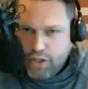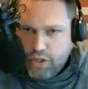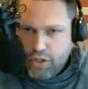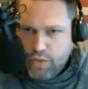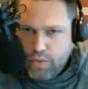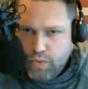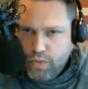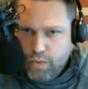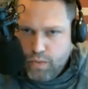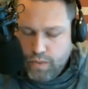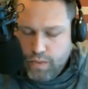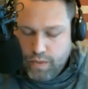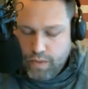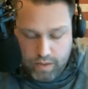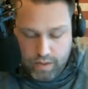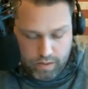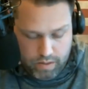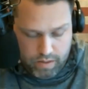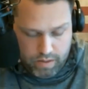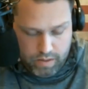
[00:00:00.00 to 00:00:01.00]
to,
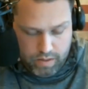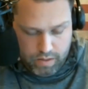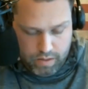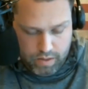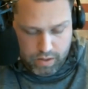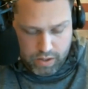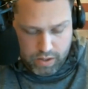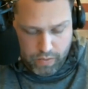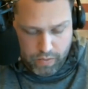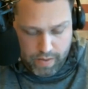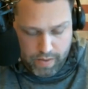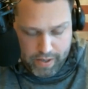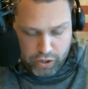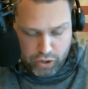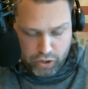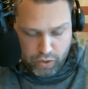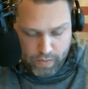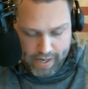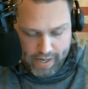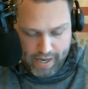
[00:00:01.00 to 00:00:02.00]
because I want to make
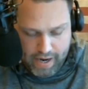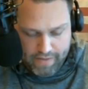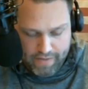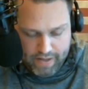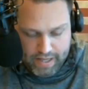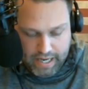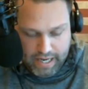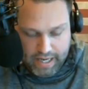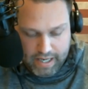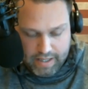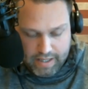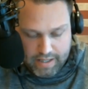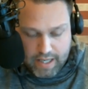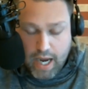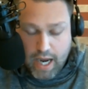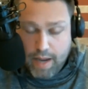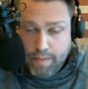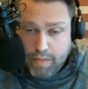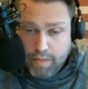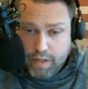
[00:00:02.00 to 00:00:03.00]
sure we get everything in
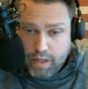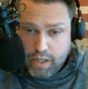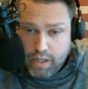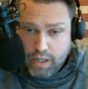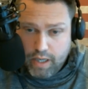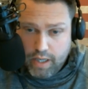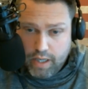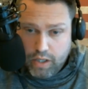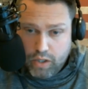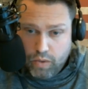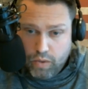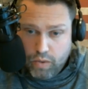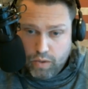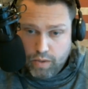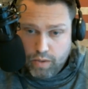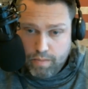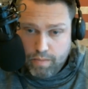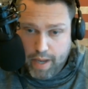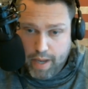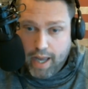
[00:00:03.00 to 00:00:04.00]
time, the
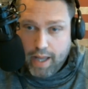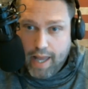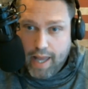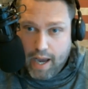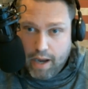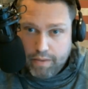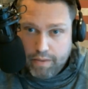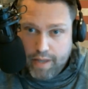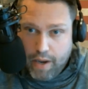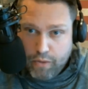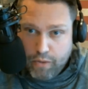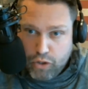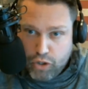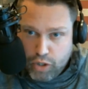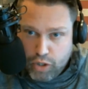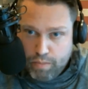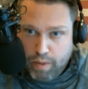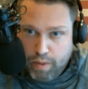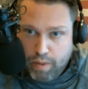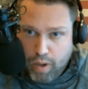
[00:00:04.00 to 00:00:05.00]
bailout that was
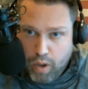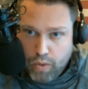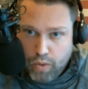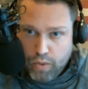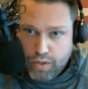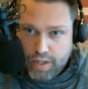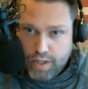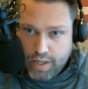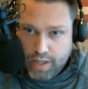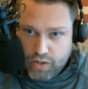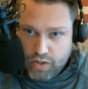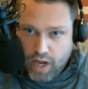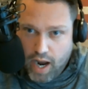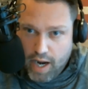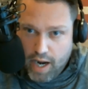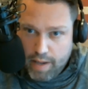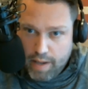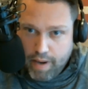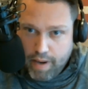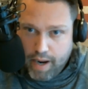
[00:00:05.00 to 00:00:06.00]
just proposed and
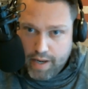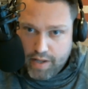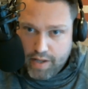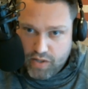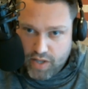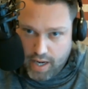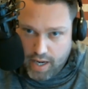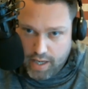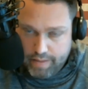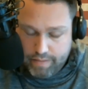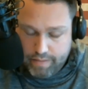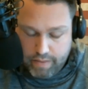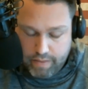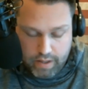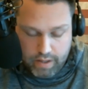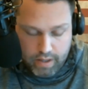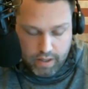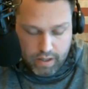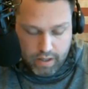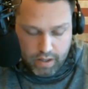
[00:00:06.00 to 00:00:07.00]
signed by the Senate.
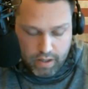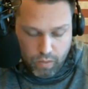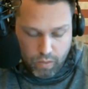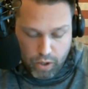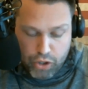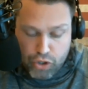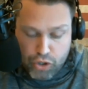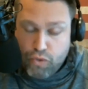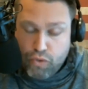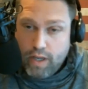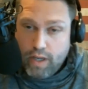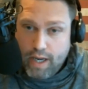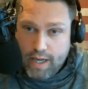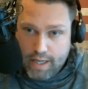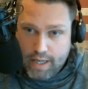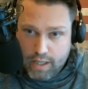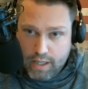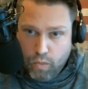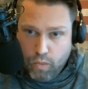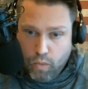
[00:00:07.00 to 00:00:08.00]
$1
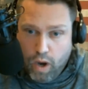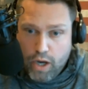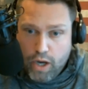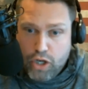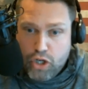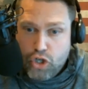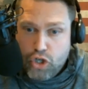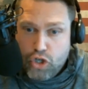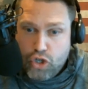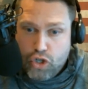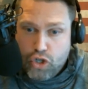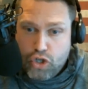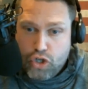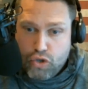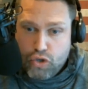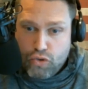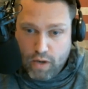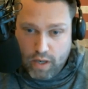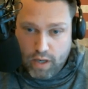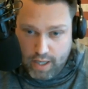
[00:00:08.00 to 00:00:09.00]

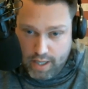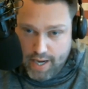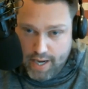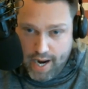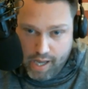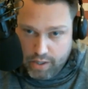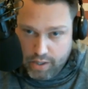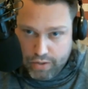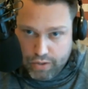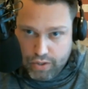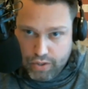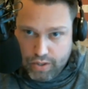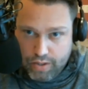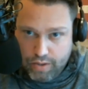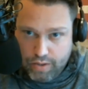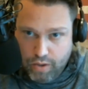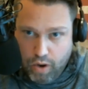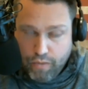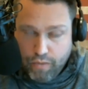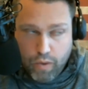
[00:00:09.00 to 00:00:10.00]
trillion,
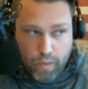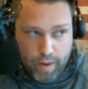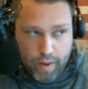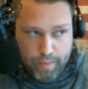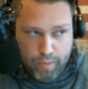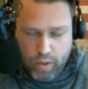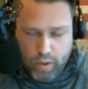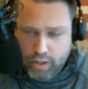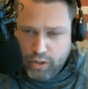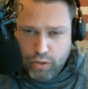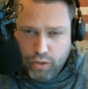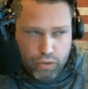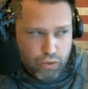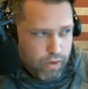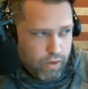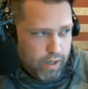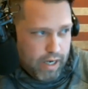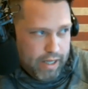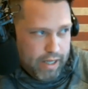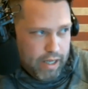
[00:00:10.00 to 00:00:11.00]
over 1.2
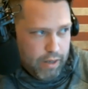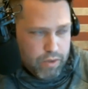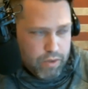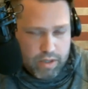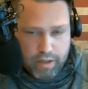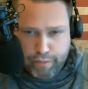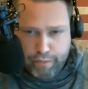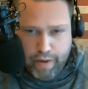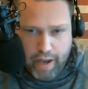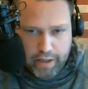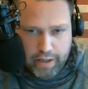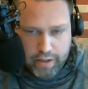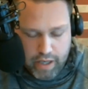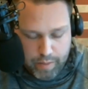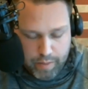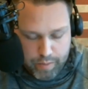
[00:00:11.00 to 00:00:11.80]
trillion, I think was the final number.